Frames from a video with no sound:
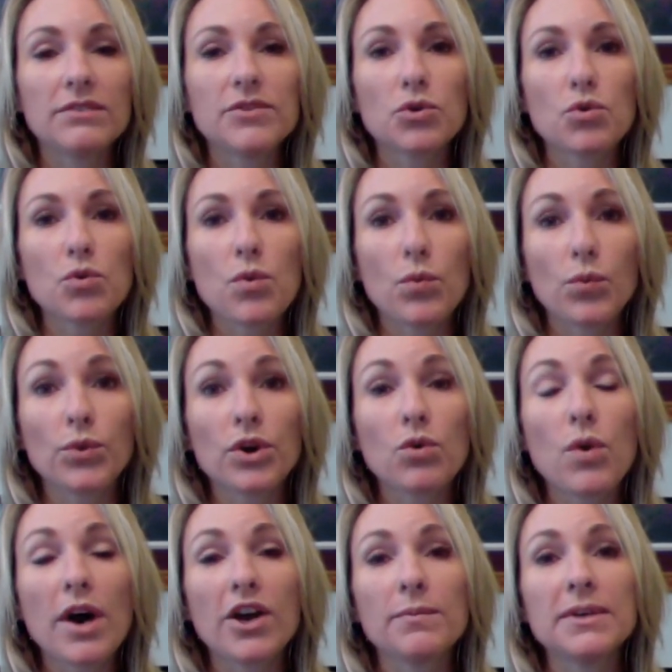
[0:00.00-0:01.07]
all of their
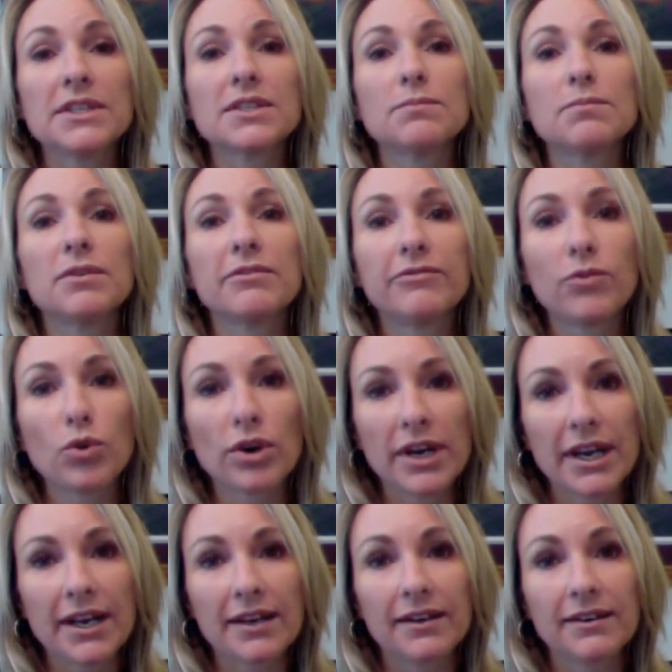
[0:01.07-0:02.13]
requirements
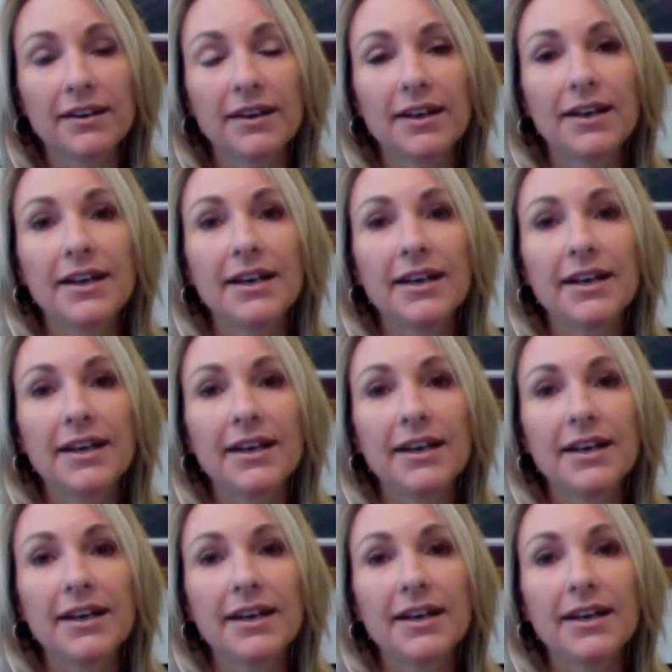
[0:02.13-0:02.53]
beforehand.